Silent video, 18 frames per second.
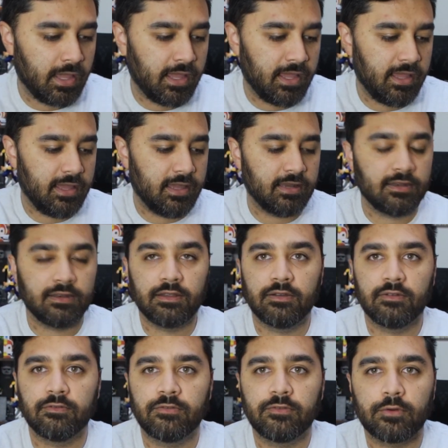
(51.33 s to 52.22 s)
And
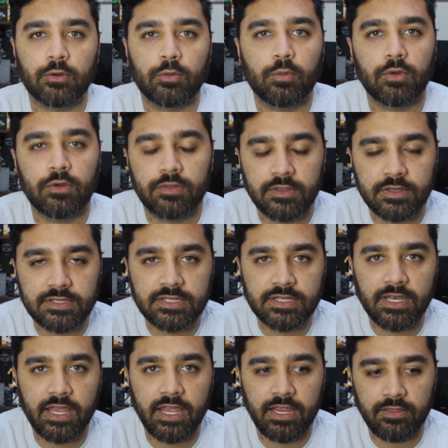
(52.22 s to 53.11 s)
for Worth It
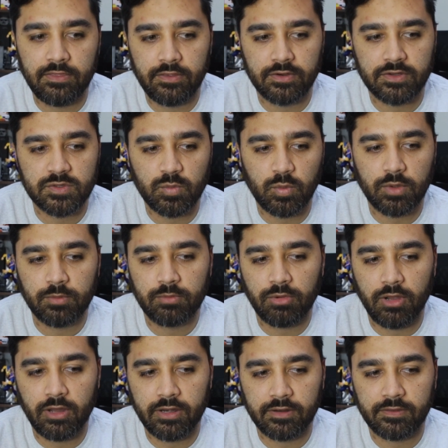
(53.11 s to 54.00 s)
today, there's one
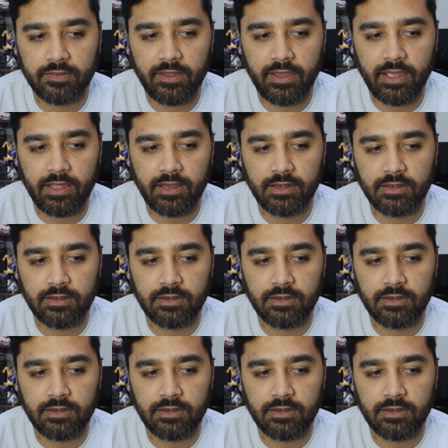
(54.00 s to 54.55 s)
product that